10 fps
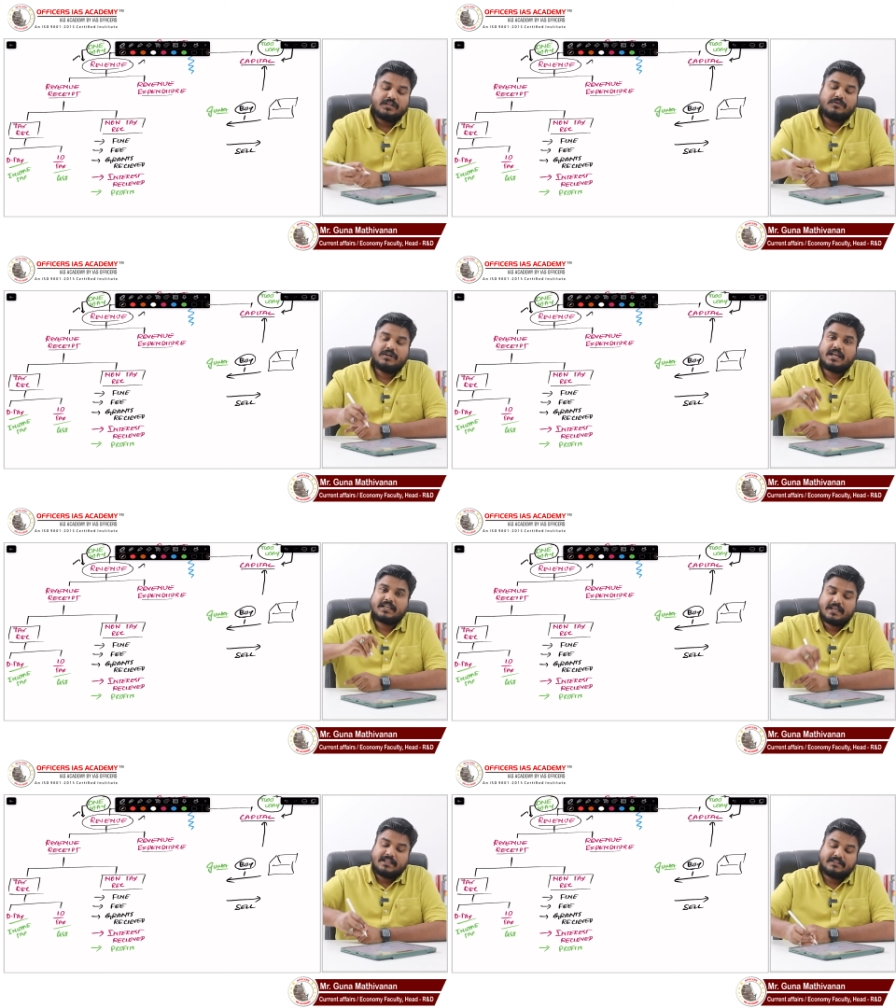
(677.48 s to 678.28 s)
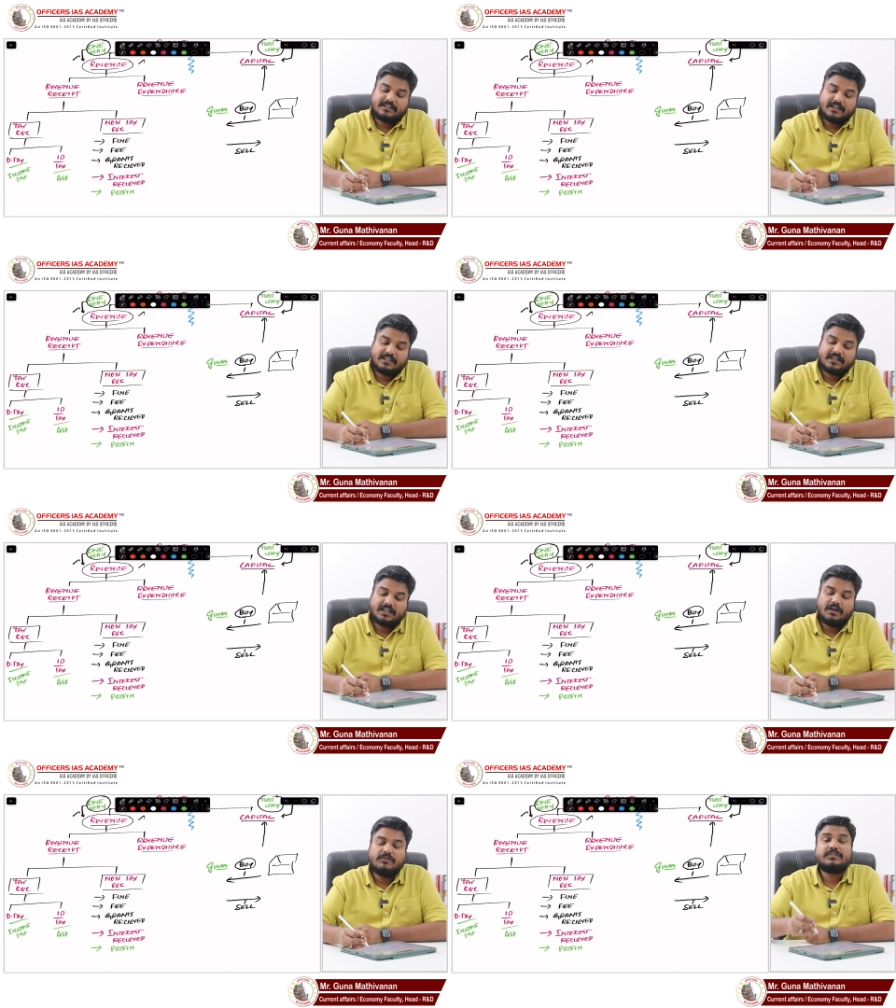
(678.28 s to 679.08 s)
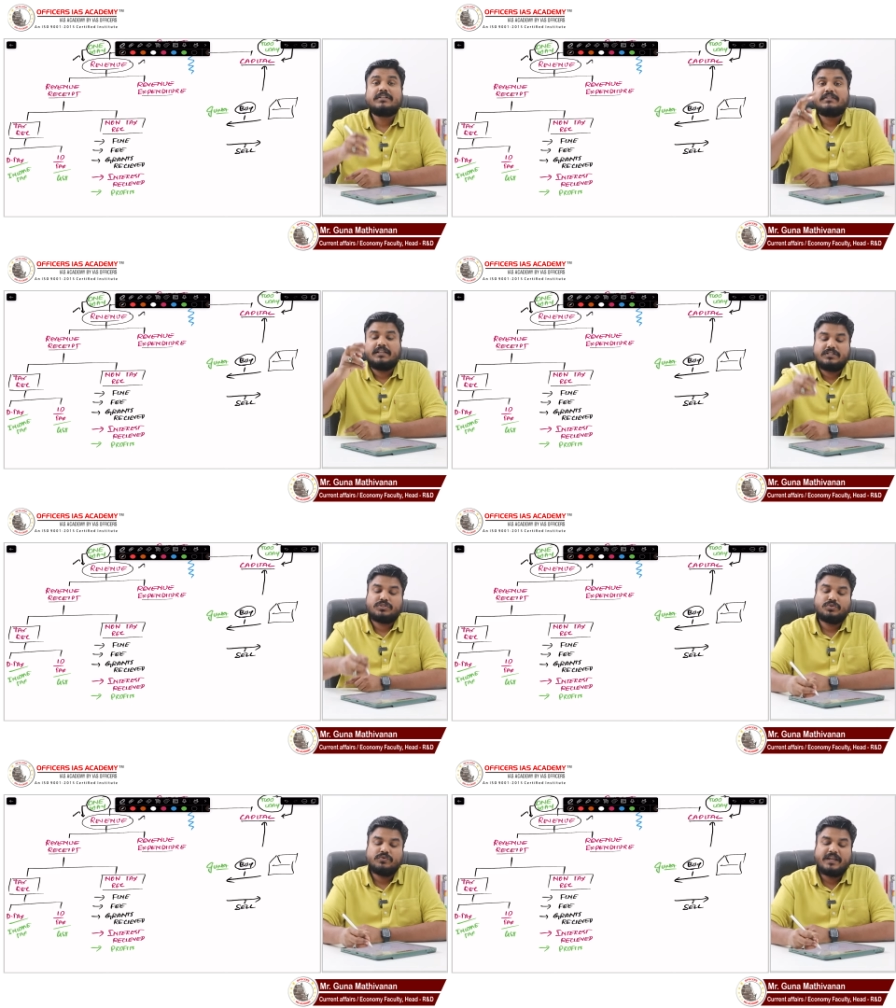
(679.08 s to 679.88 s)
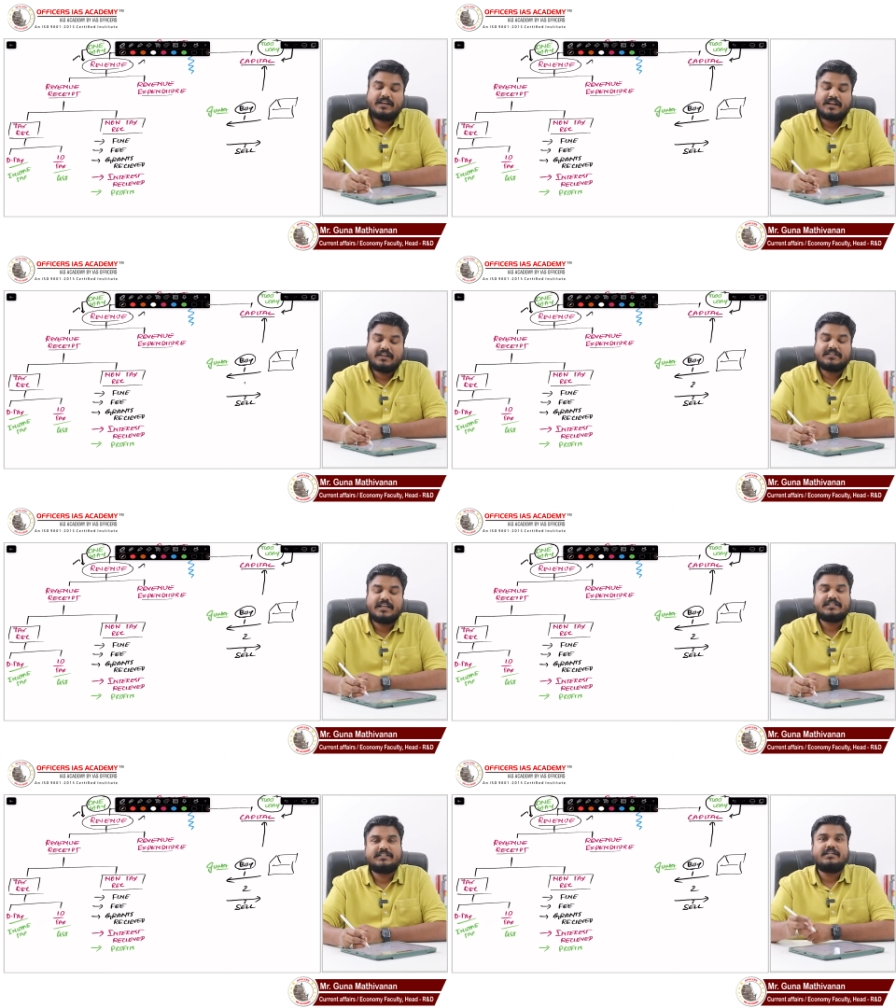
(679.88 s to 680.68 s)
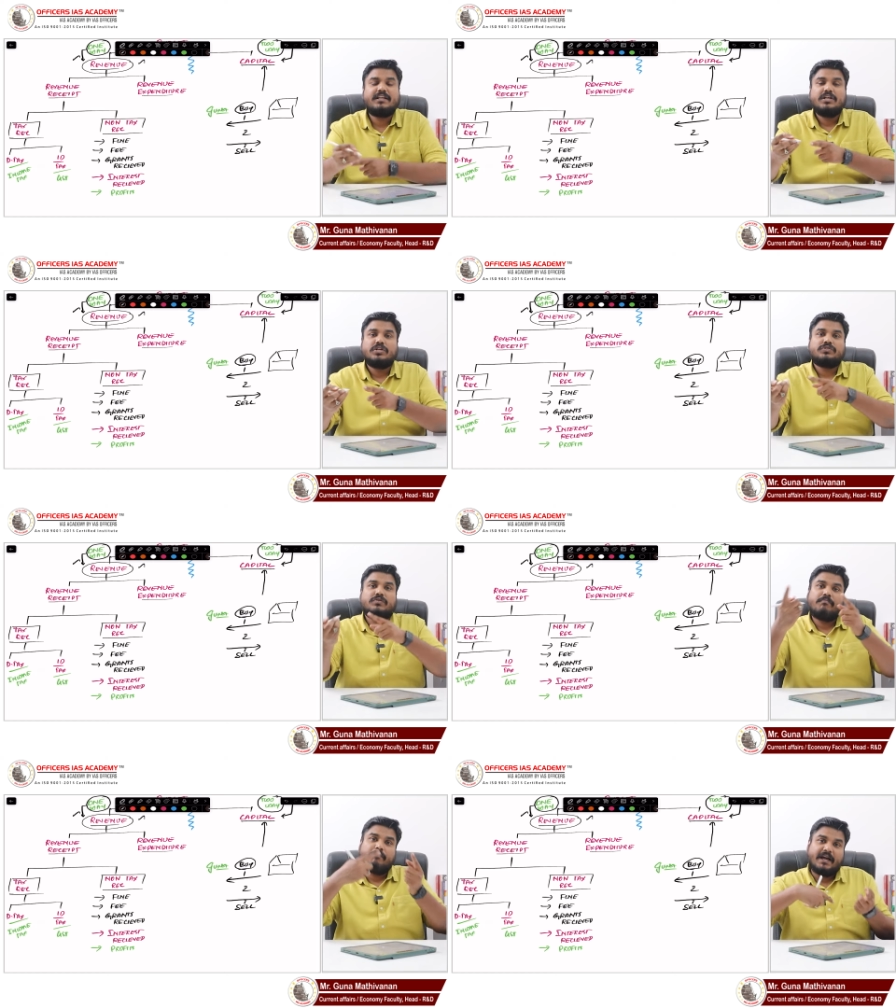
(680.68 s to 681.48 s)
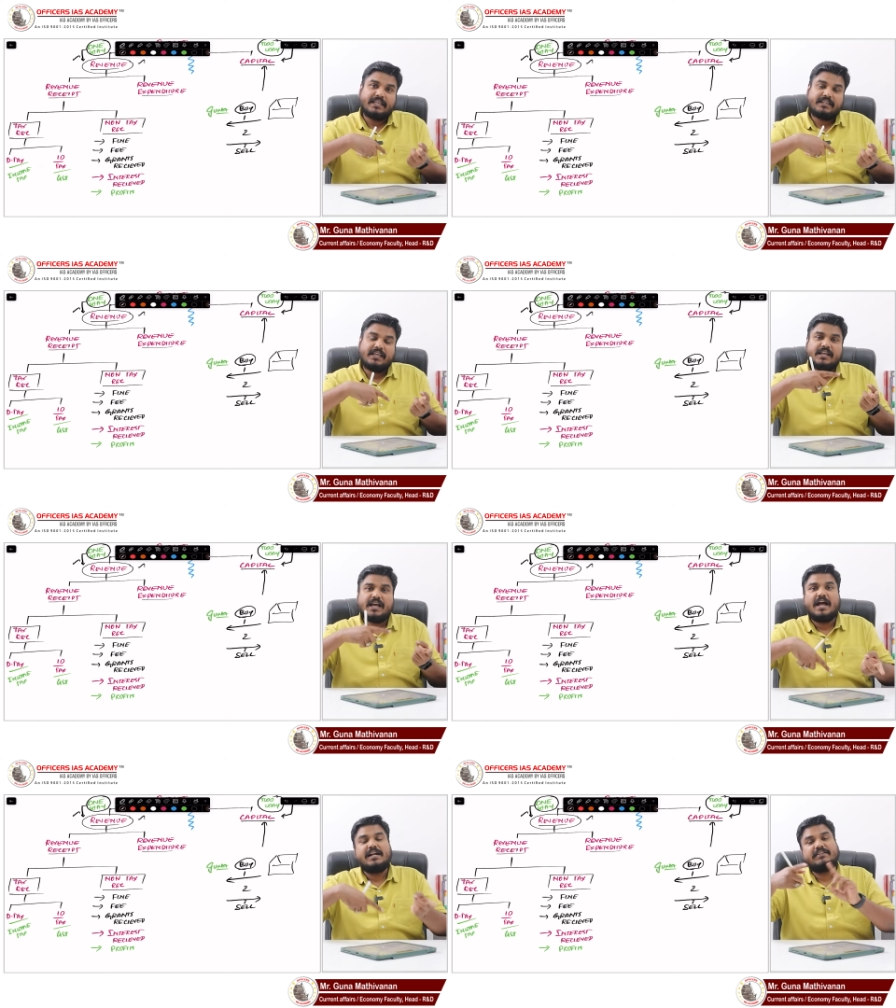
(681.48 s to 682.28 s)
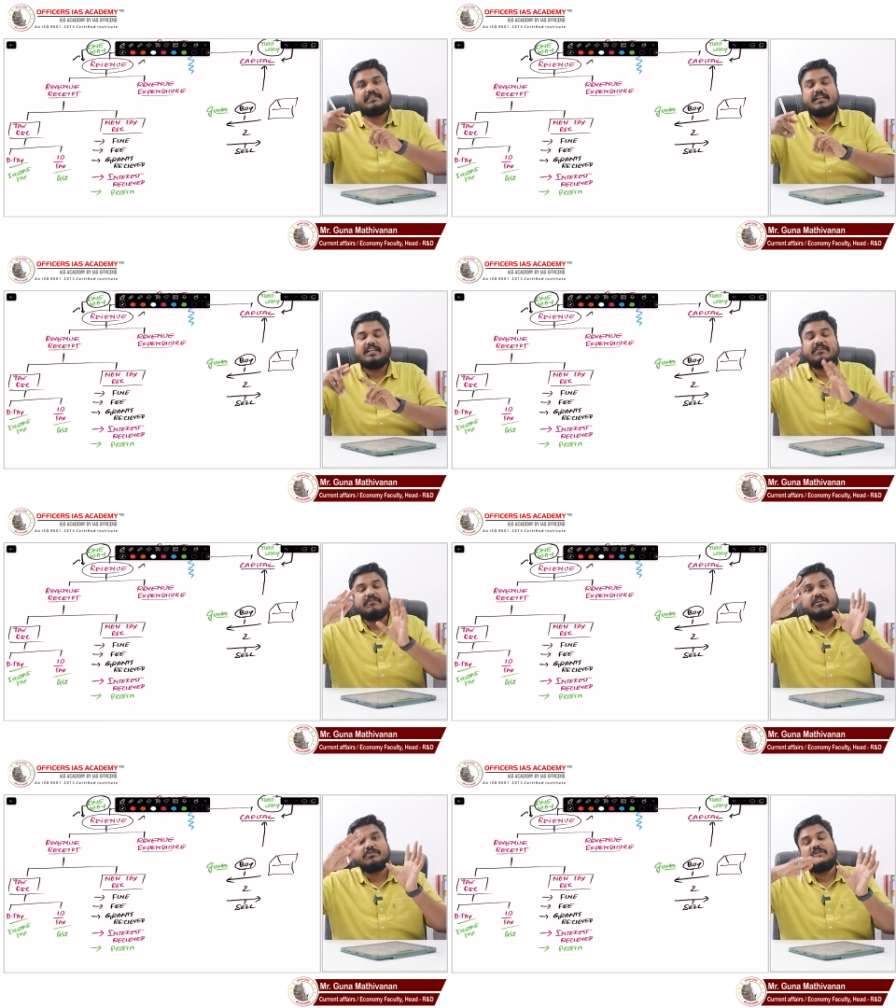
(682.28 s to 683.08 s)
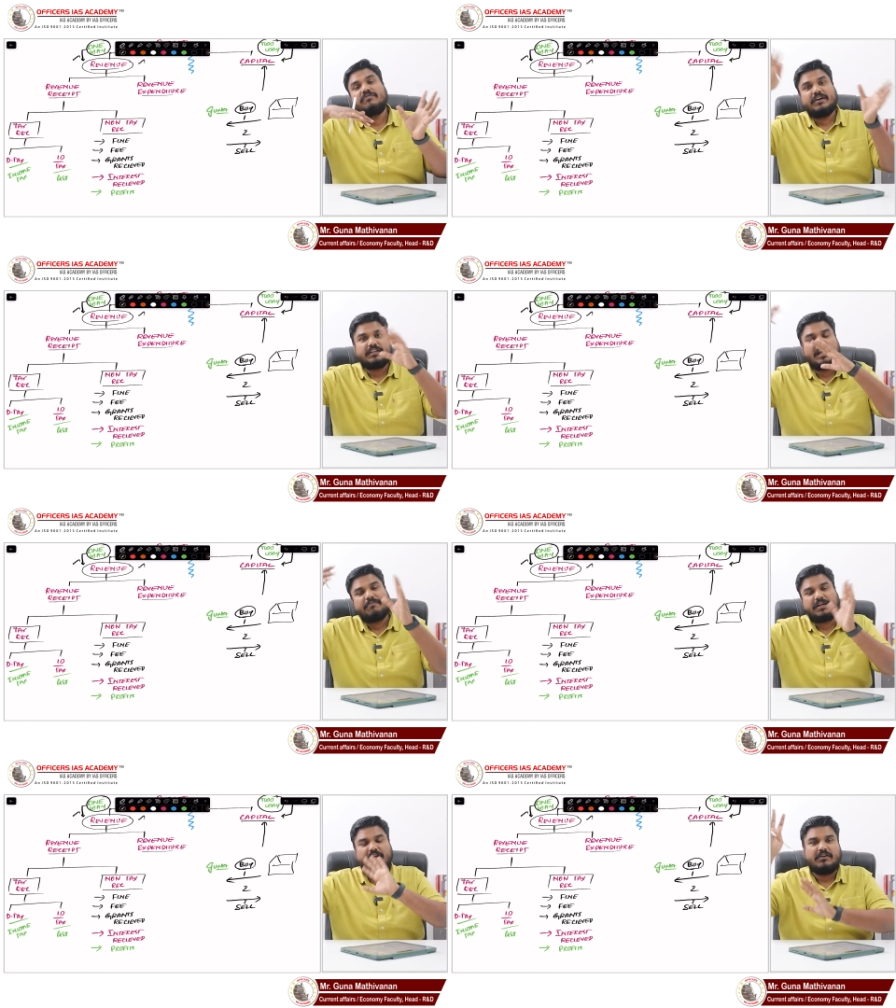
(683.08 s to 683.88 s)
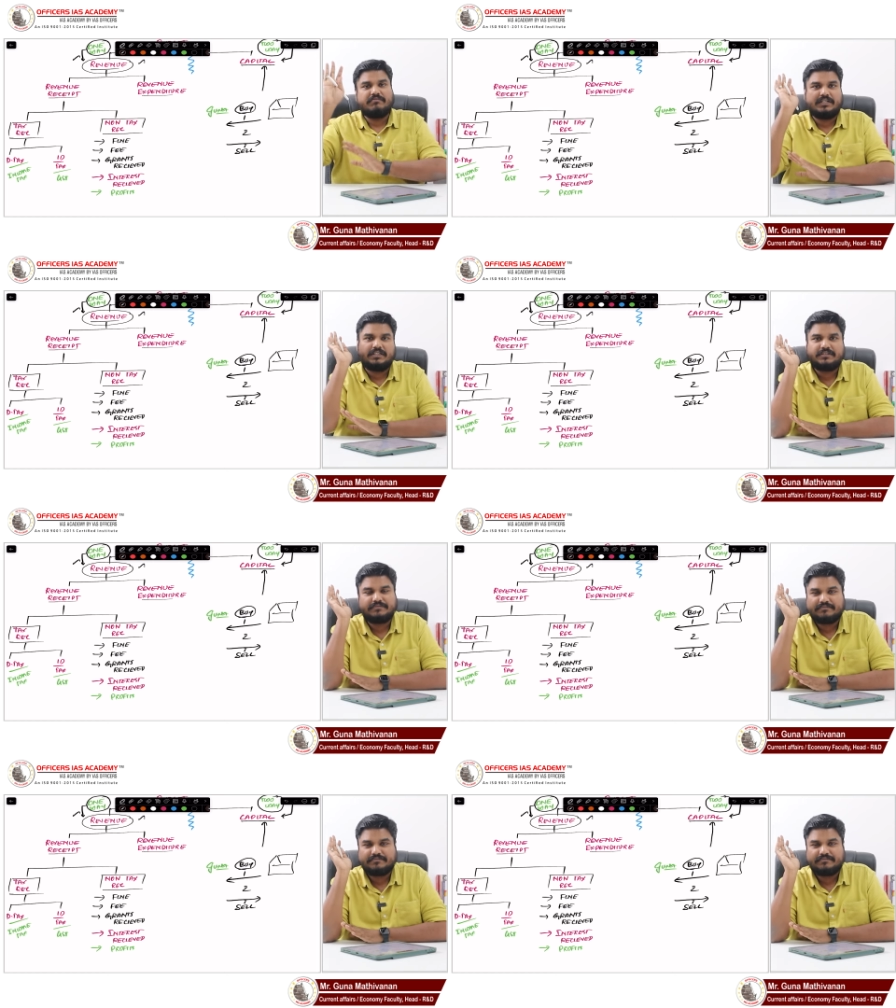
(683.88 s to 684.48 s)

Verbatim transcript: Guna can sell that house. That is two-way transaction. So buying and selling will go for capital component.